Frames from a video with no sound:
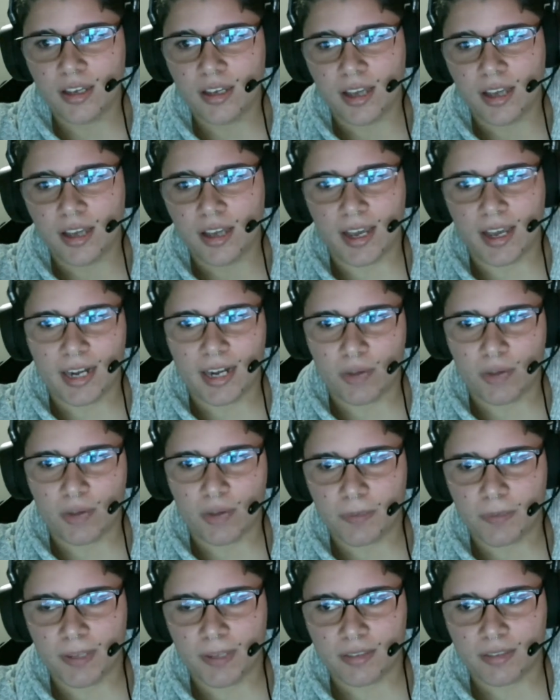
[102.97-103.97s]
And I would
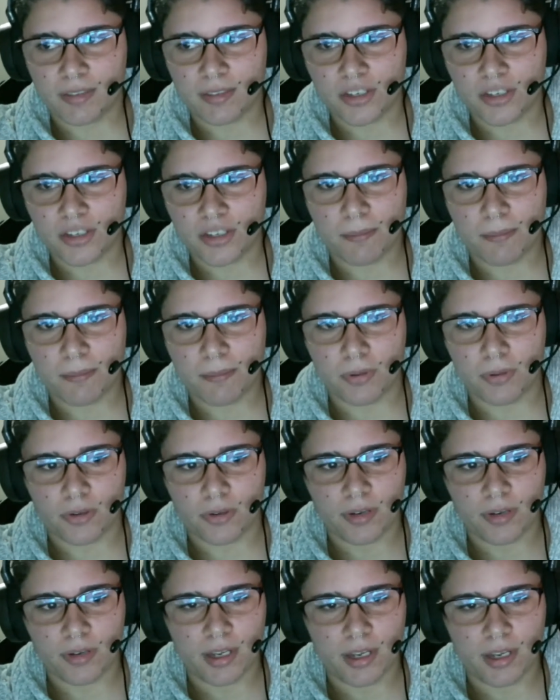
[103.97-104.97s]
pick this shampoo,
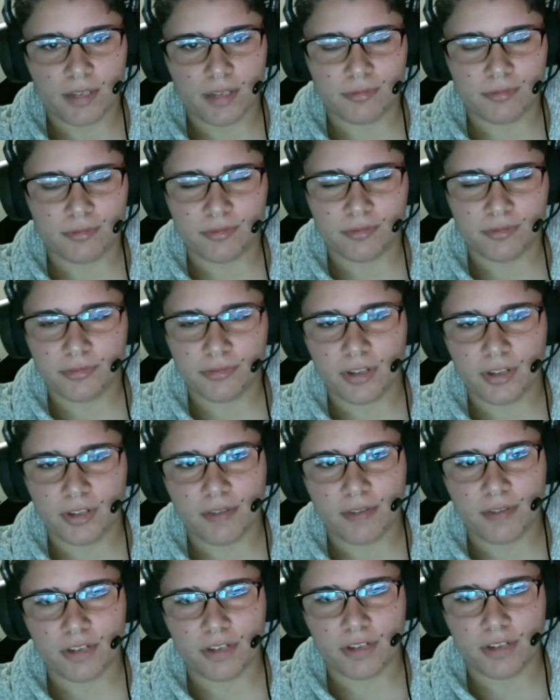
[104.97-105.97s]
and for
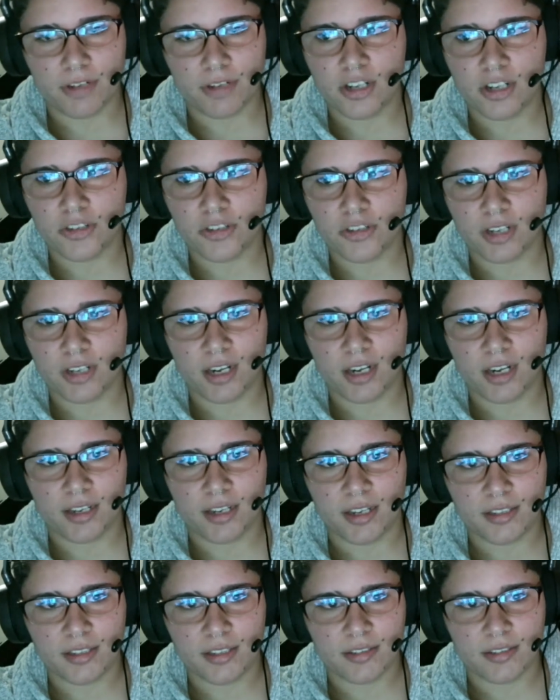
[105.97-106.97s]
every 100
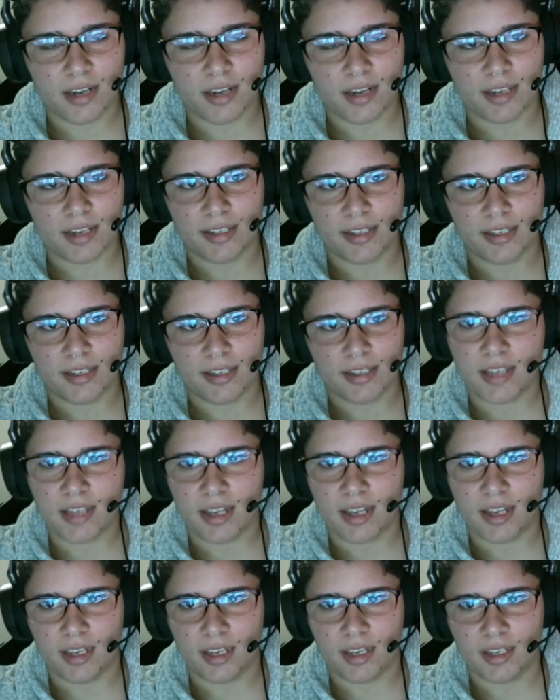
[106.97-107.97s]
clicks that I can get to that
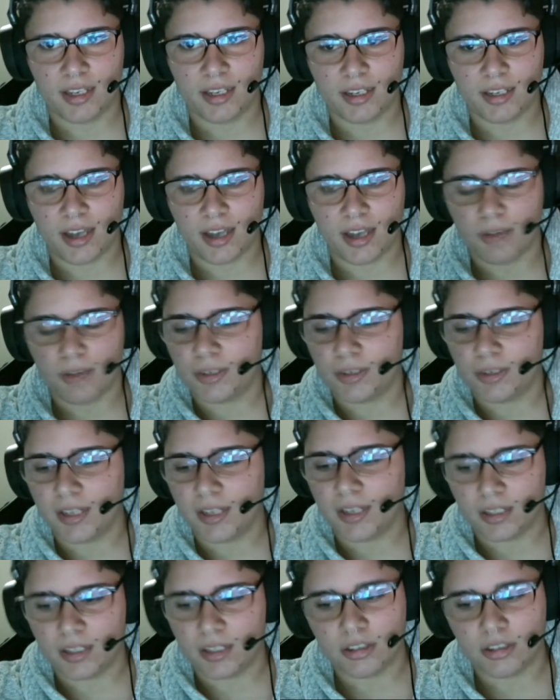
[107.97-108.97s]
link, I would get
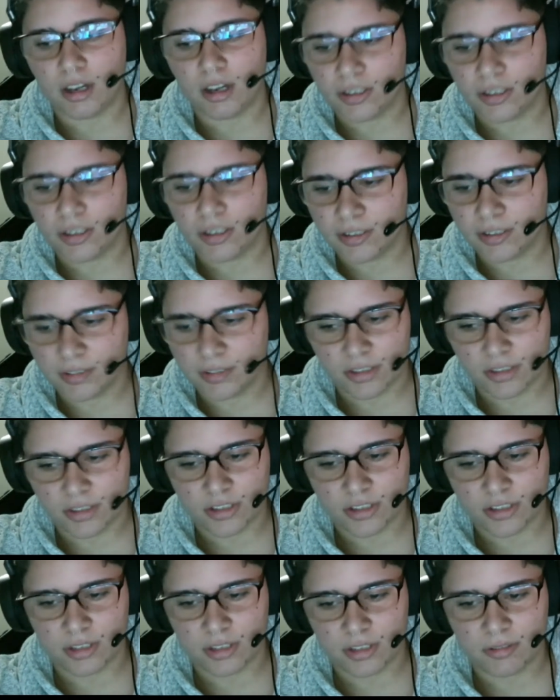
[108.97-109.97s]
$1 or
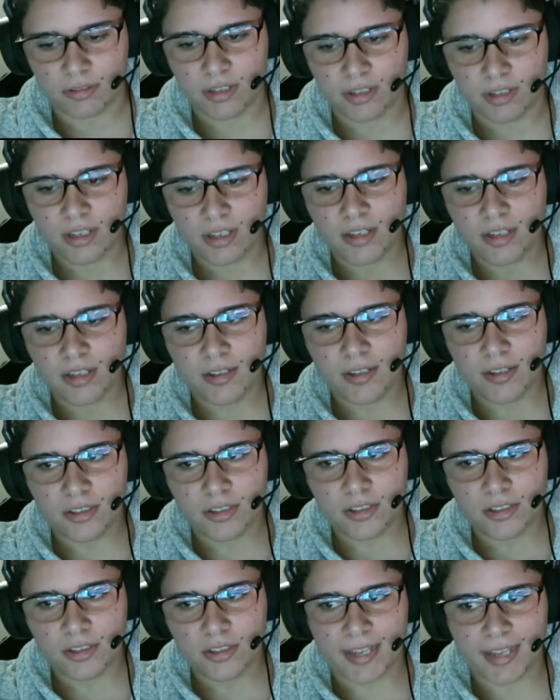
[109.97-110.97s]
so. So
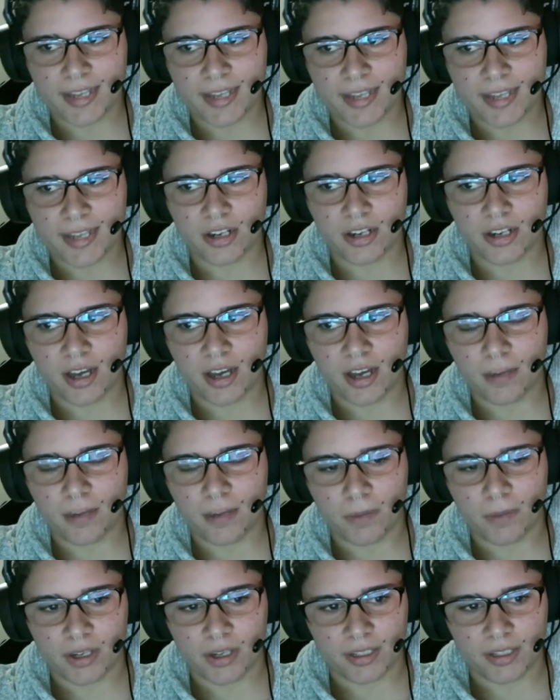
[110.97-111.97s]
I had to learn how to
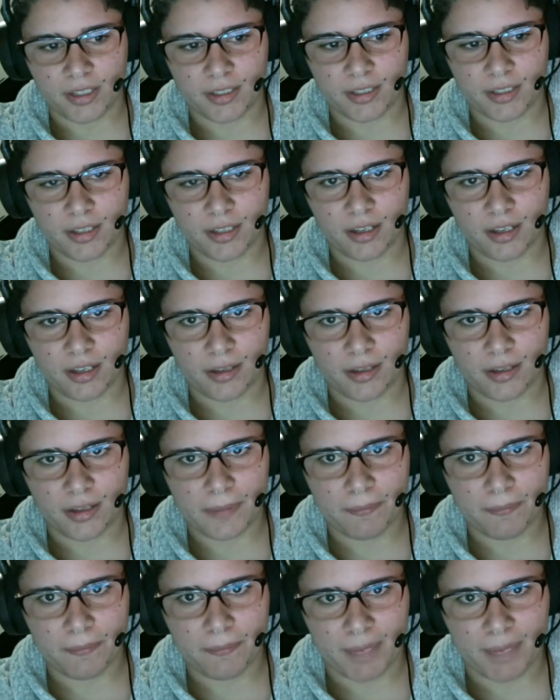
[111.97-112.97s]
market,
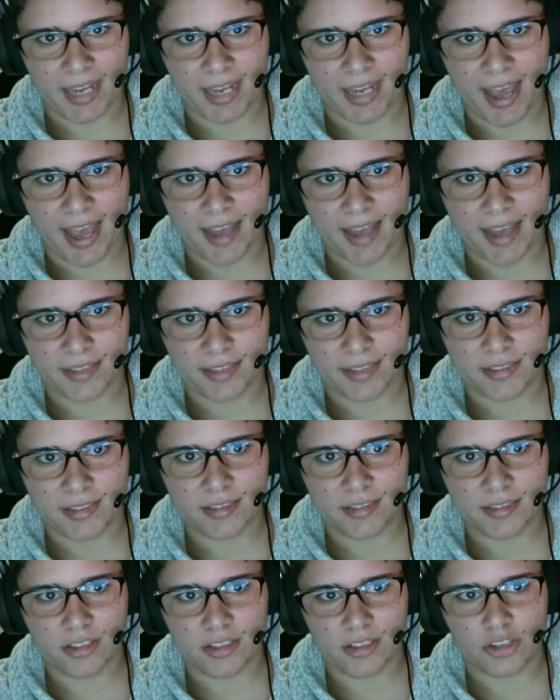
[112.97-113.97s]
make
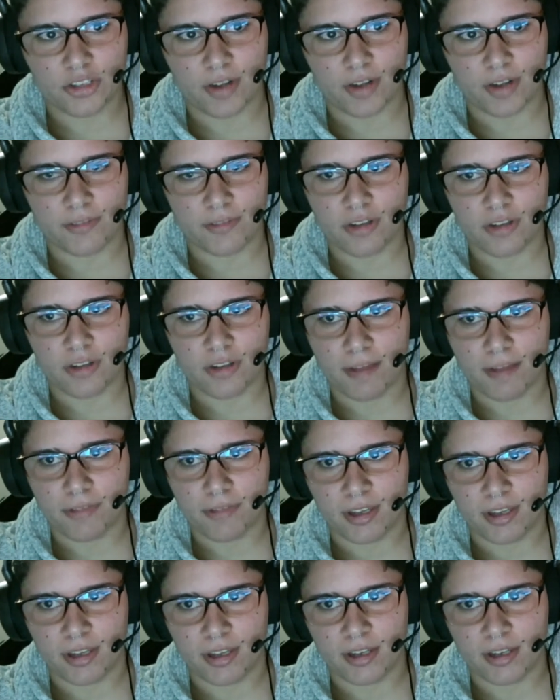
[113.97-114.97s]
ads, drive
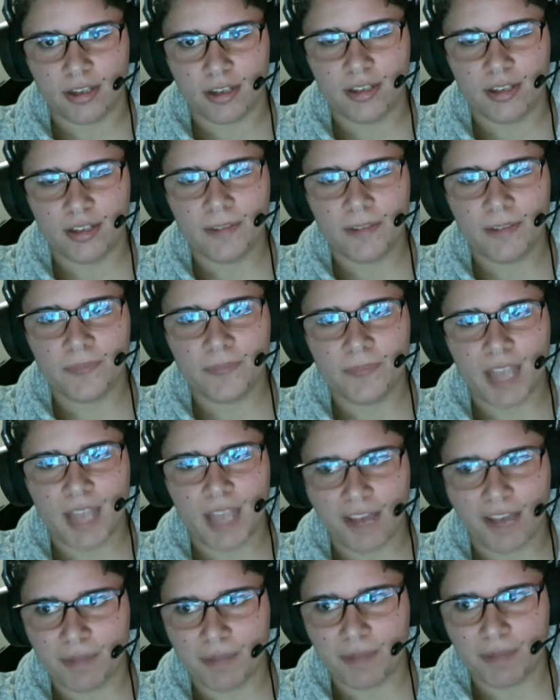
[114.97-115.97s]
traffic,
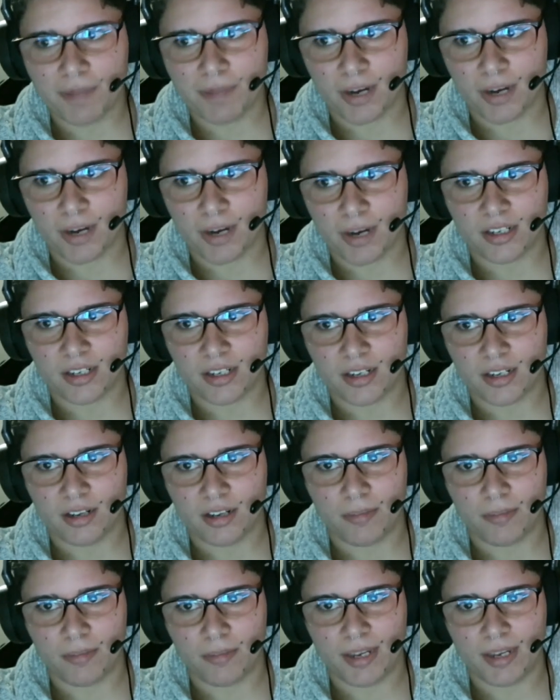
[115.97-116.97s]
have people actually click
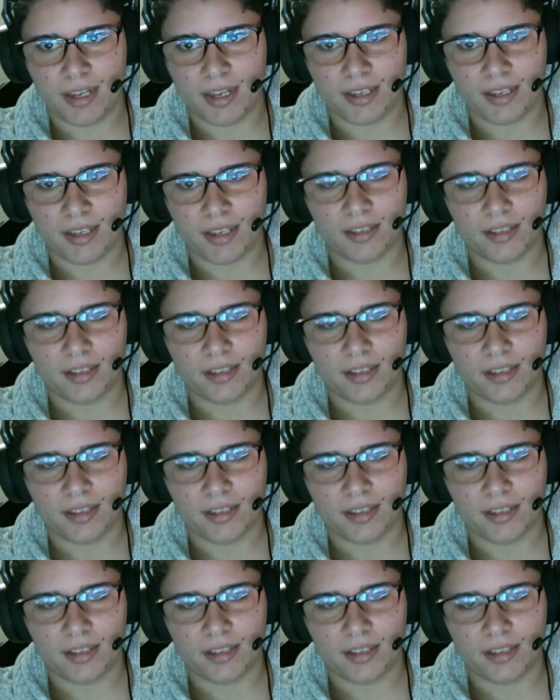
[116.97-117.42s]
on my link.